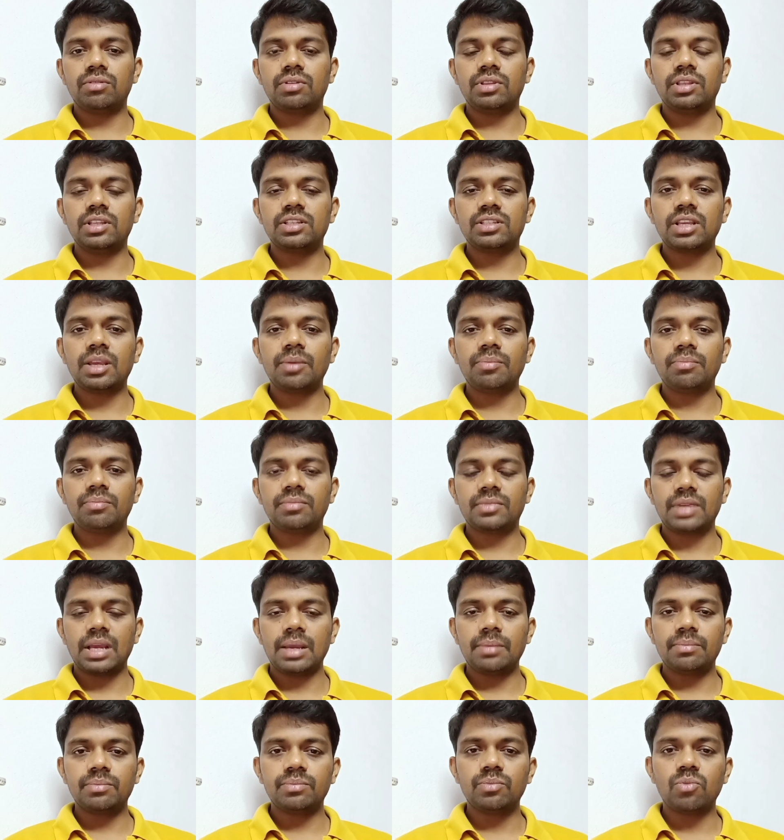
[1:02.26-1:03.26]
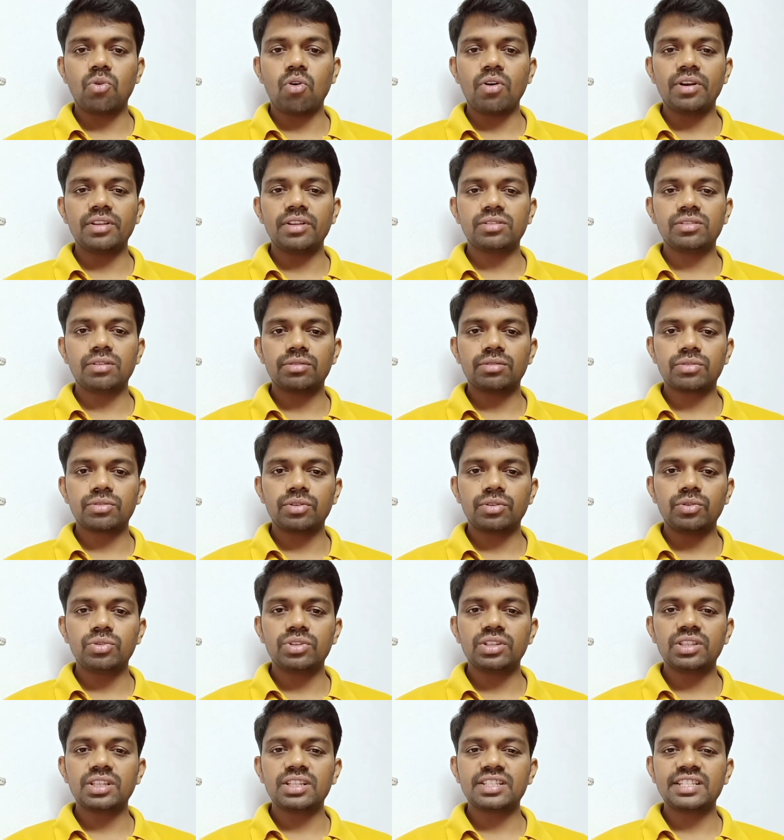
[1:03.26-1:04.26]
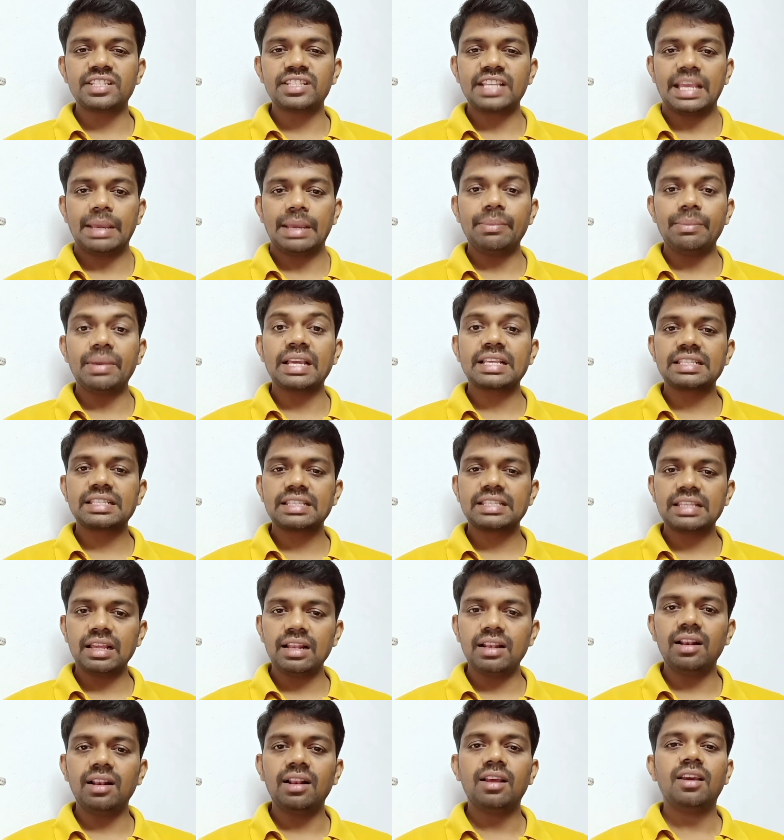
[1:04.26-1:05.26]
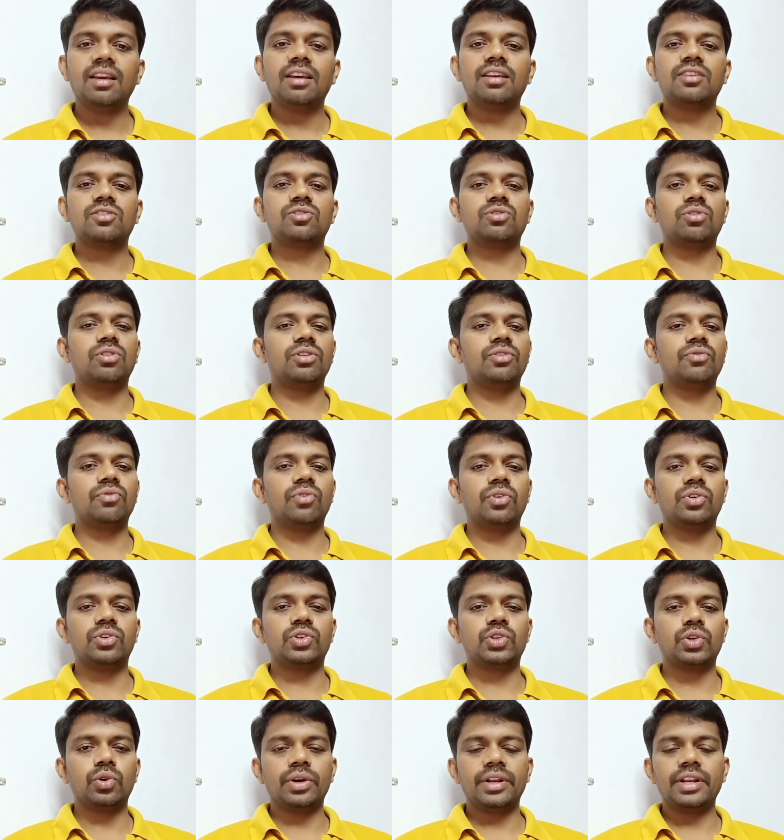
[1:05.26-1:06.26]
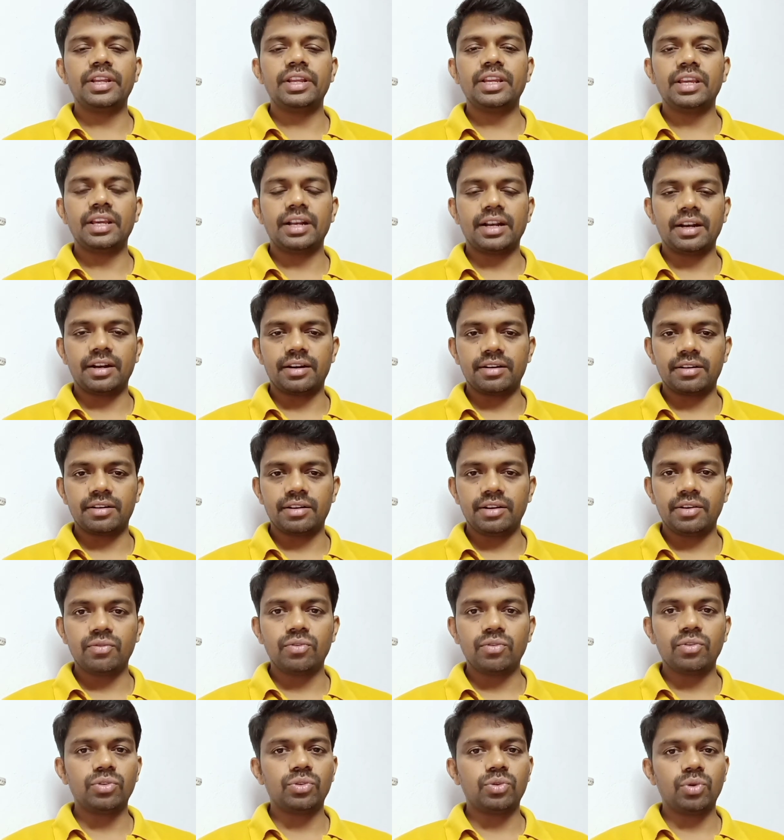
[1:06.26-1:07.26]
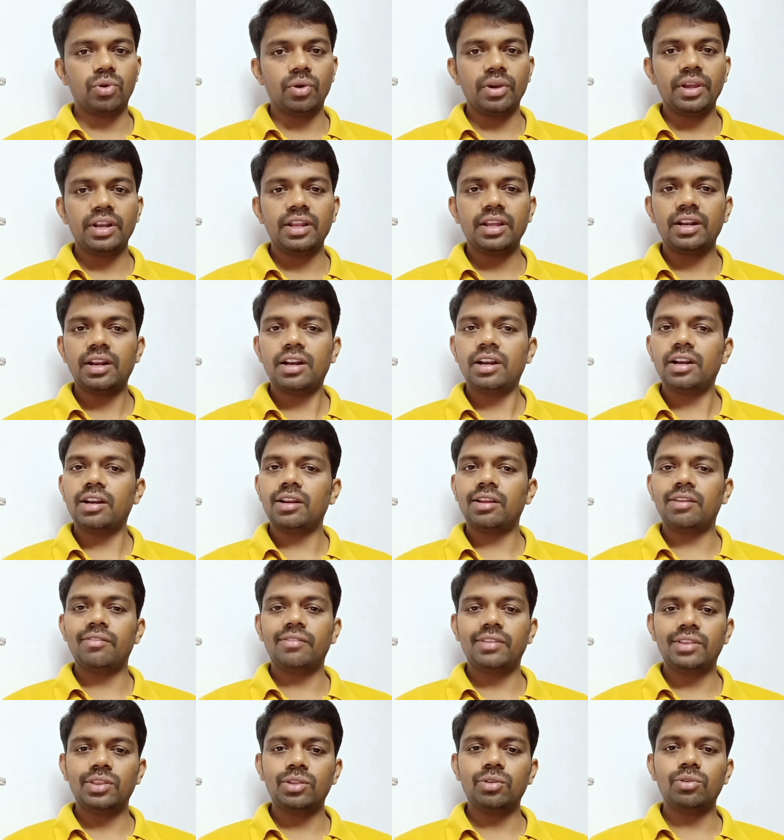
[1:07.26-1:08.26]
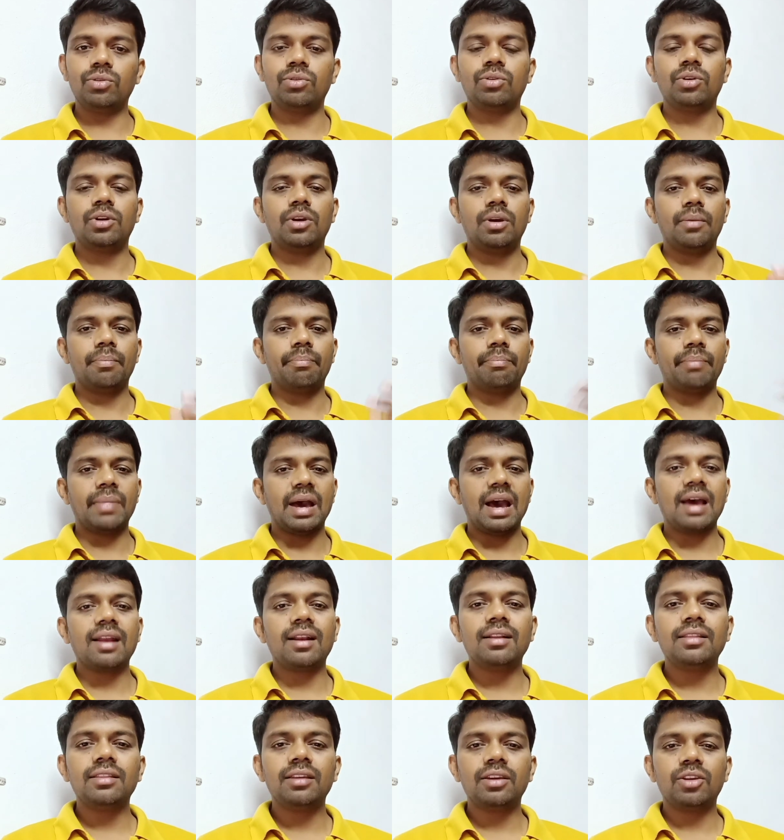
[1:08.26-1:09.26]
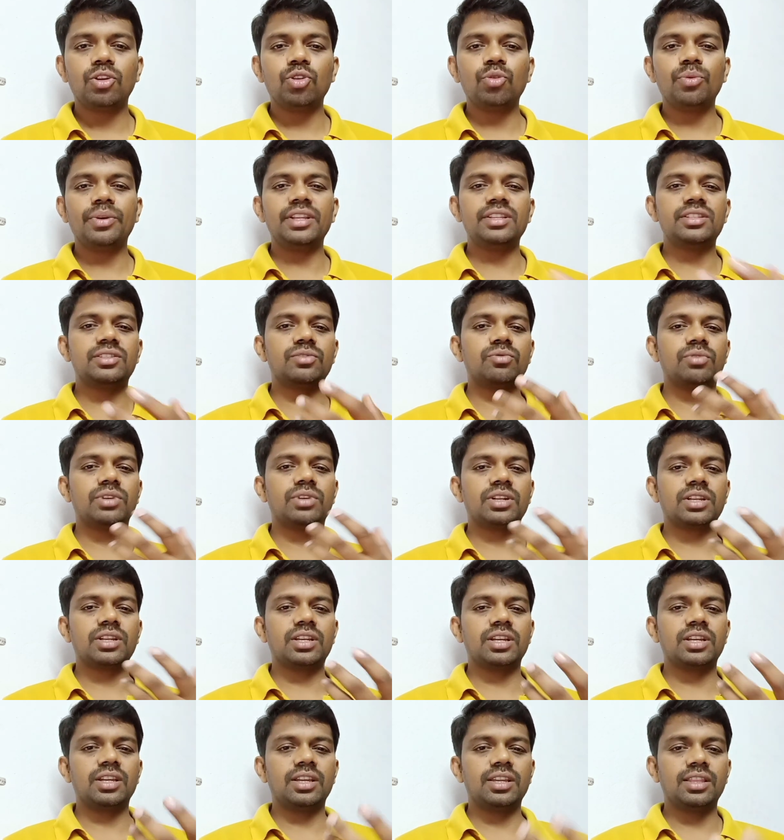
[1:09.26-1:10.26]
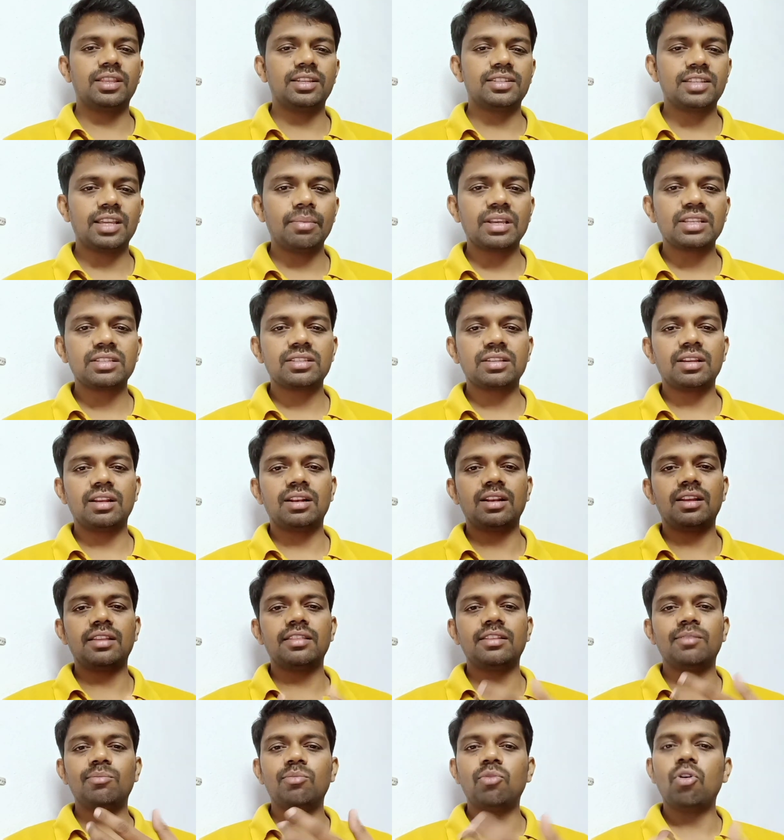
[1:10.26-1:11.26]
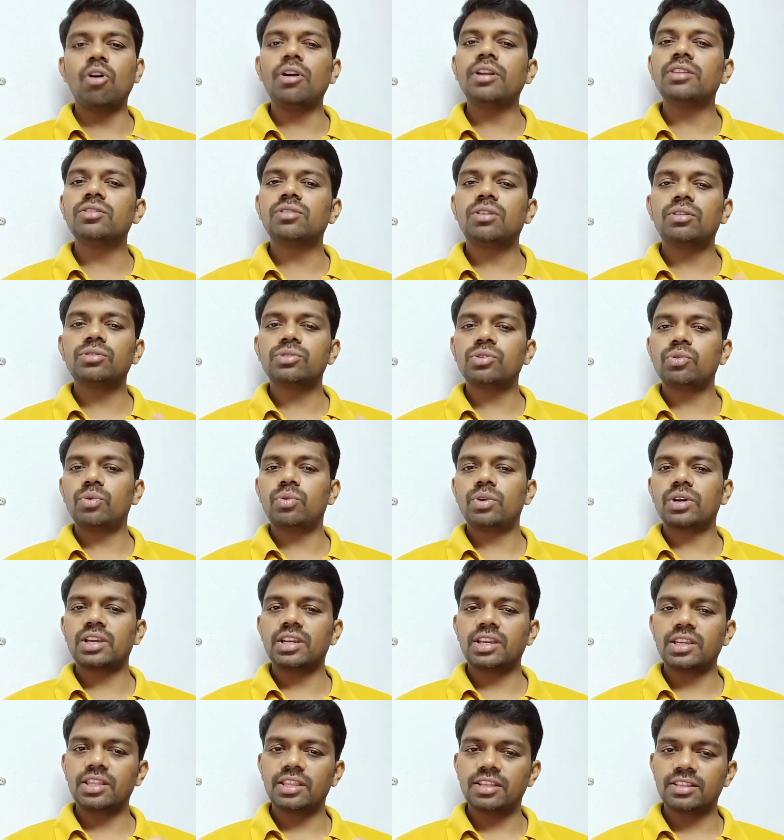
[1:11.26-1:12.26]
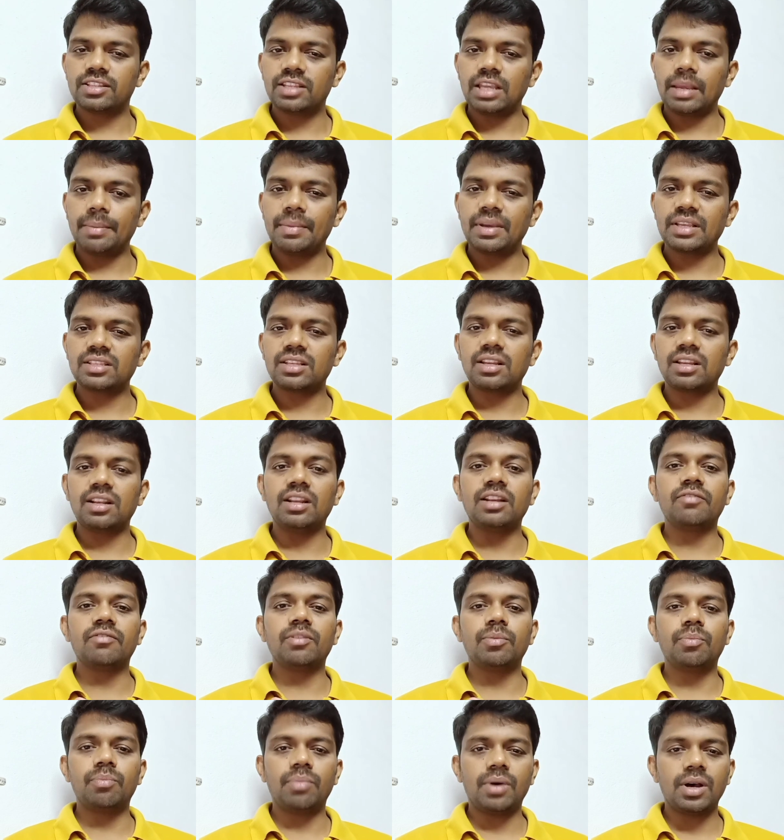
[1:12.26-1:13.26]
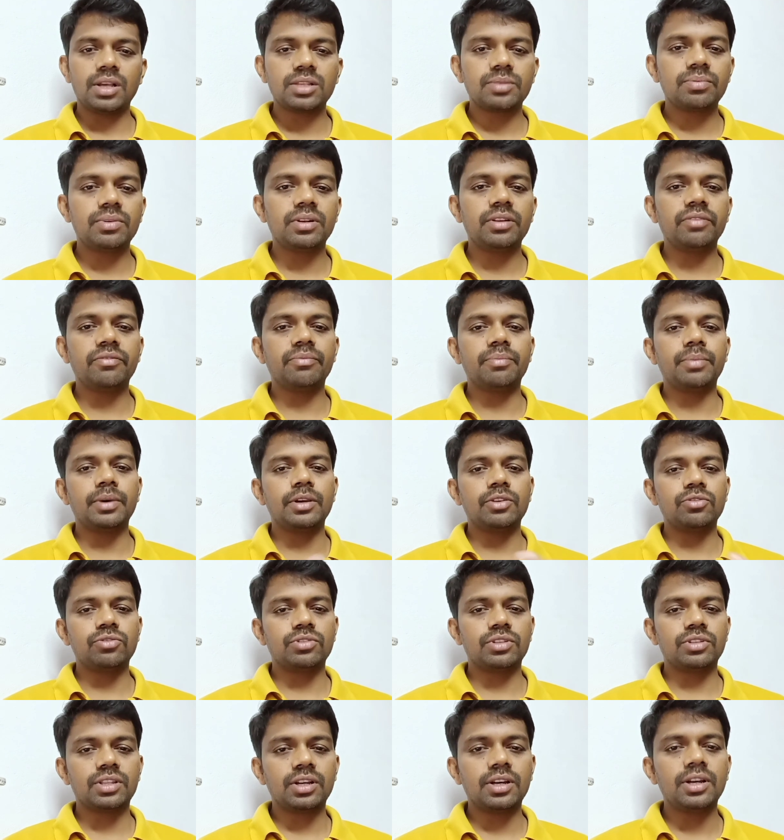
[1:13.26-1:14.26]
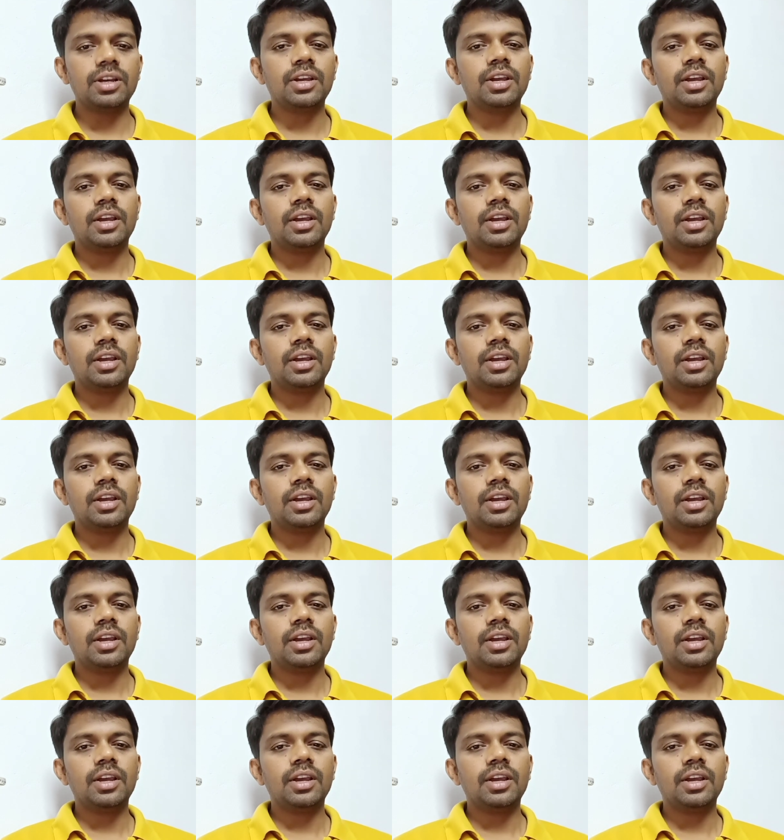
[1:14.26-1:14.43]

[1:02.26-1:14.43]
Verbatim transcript: on the same time bot is also using the same Excel, so it won't show any error, it won't throw an error, even though parallel the human is working in the same Excel and the bot is also working in the same Excel. It will possible by using the